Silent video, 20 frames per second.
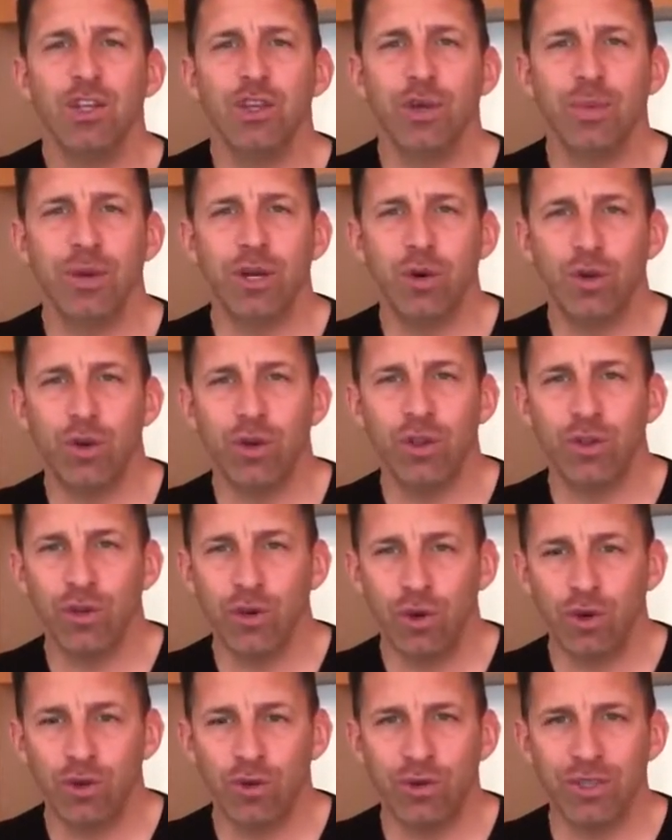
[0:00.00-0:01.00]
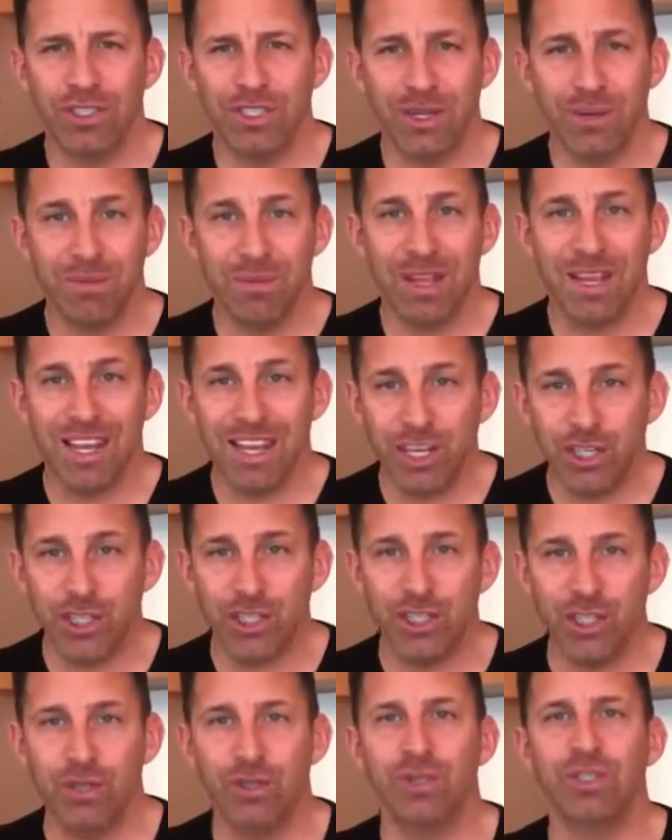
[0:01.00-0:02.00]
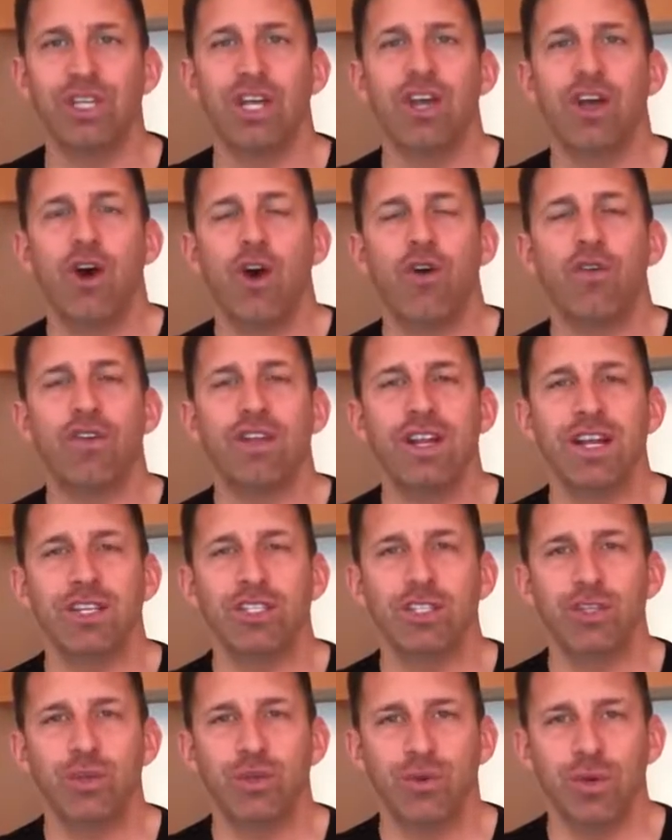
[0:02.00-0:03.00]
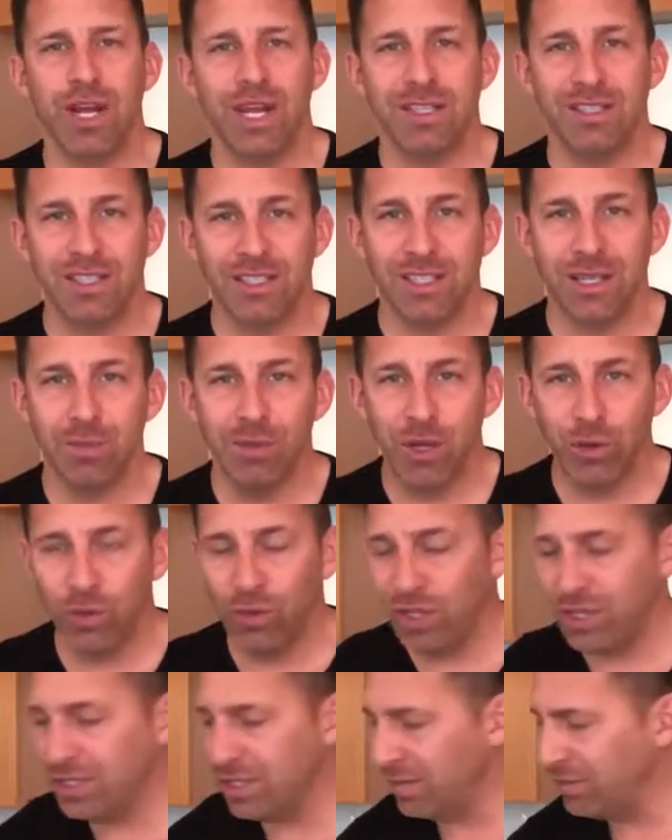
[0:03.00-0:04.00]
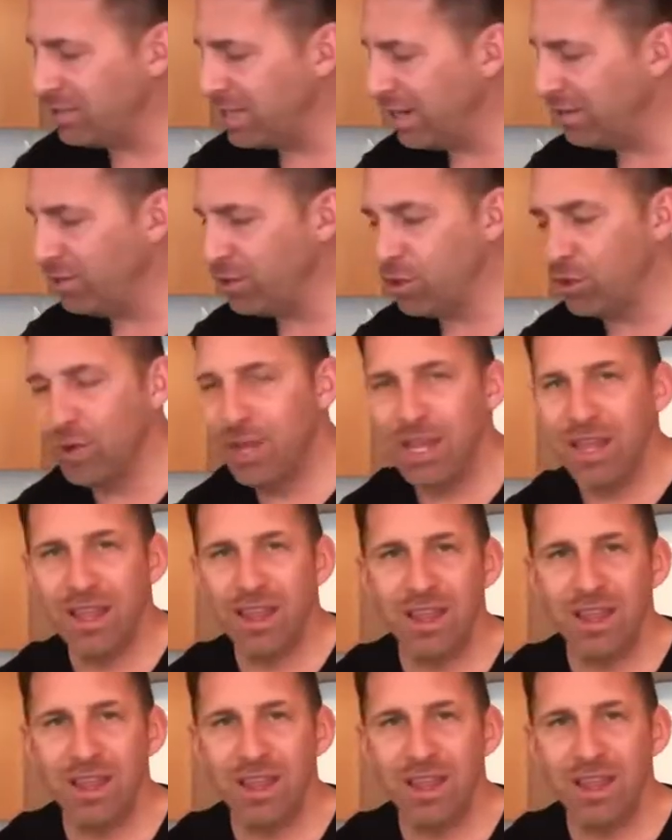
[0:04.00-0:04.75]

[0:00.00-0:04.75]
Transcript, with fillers: you're going to go through some issues over the next two, three days. This could be a really tough day for you.